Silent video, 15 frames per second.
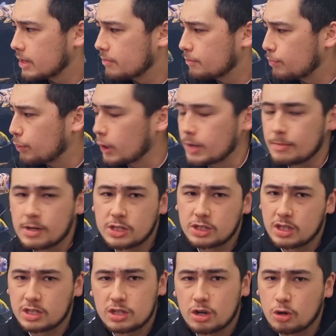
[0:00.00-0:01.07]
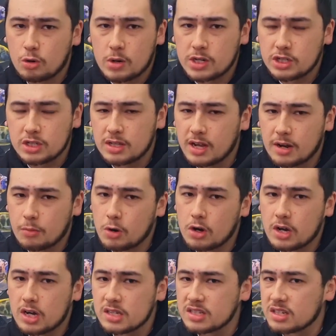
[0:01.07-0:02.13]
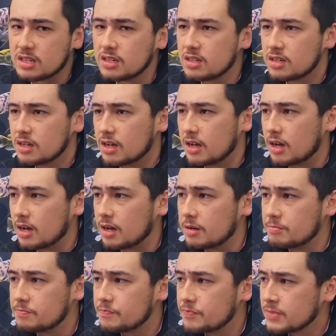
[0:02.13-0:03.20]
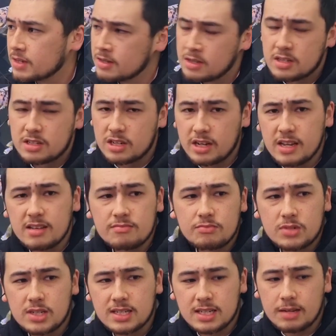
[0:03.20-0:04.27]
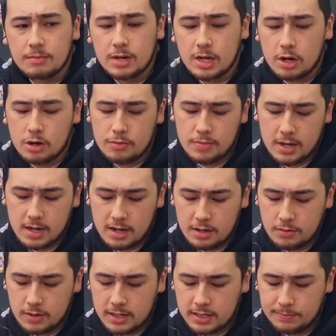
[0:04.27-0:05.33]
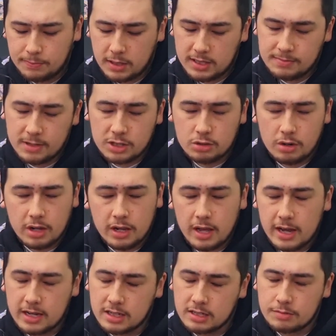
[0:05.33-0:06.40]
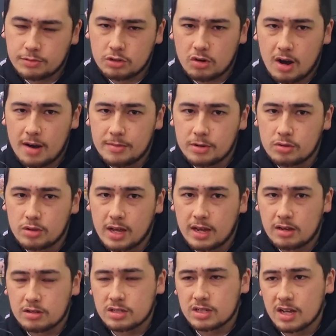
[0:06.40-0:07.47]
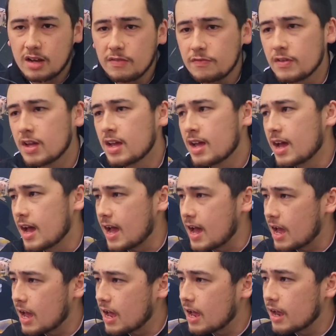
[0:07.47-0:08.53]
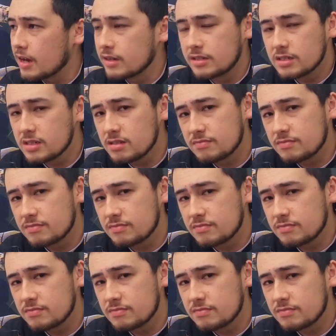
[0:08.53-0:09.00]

Pretty much there's no question that I won't answer. So yeah, just let me know, but otherwise please make sure to like and subscribe and all that good stuff. And yeah,